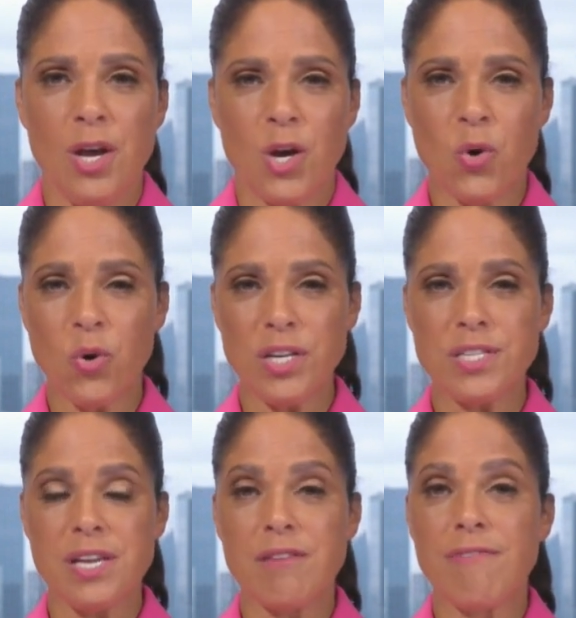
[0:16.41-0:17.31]
According
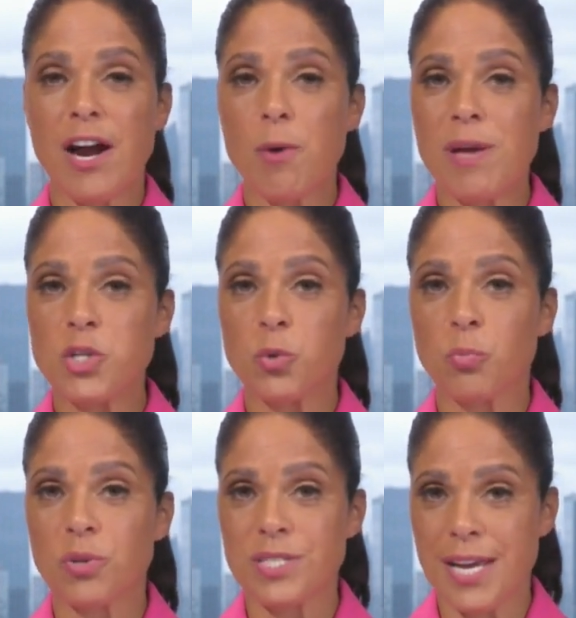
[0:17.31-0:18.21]
to the Environmental
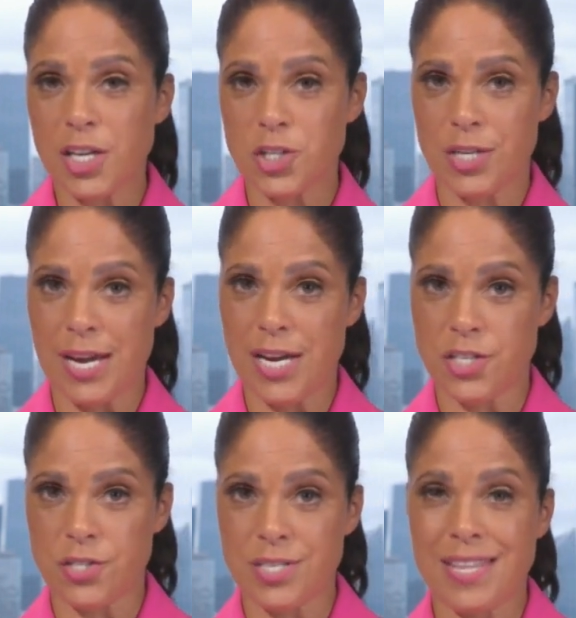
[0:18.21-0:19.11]
Protection
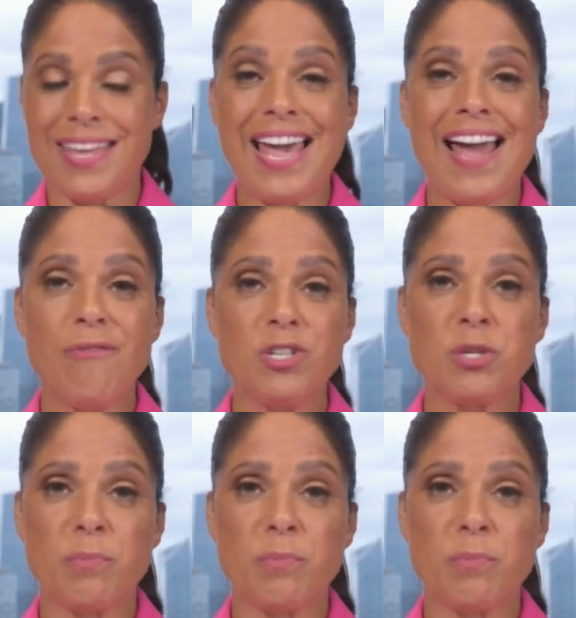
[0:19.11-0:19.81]
Agency, the average